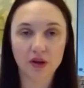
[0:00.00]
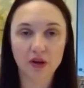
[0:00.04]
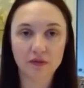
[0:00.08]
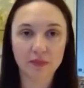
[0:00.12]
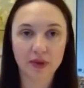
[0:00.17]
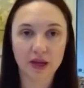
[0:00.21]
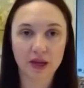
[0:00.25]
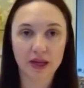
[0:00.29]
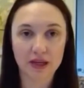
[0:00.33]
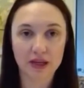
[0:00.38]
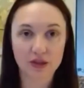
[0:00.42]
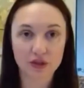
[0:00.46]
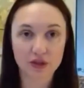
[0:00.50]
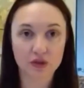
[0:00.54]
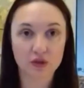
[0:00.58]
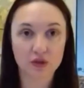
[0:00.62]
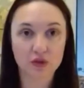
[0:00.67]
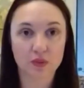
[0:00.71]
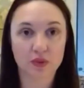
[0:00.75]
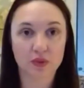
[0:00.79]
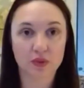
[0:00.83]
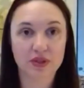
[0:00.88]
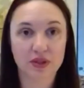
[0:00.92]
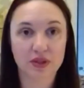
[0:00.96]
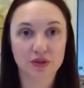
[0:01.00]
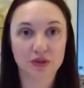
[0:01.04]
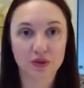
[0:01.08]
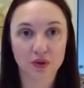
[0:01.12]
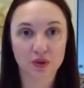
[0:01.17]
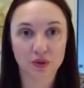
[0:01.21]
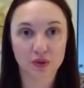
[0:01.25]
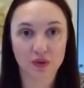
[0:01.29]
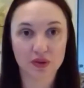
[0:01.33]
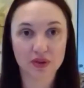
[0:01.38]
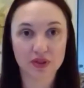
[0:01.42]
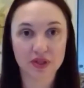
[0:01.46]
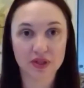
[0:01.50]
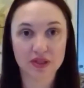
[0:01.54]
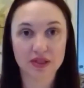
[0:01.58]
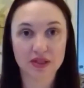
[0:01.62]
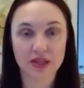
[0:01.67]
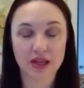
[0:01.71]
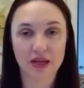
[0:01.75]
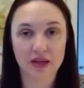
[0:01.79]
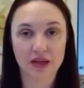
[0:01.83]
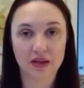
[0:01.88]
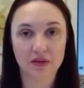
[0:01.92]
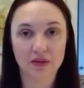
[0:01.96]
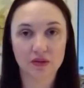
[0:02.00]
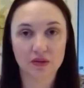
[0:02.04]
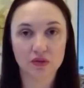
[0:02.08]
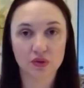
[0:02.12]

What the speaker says: of my issues with sea turtles is that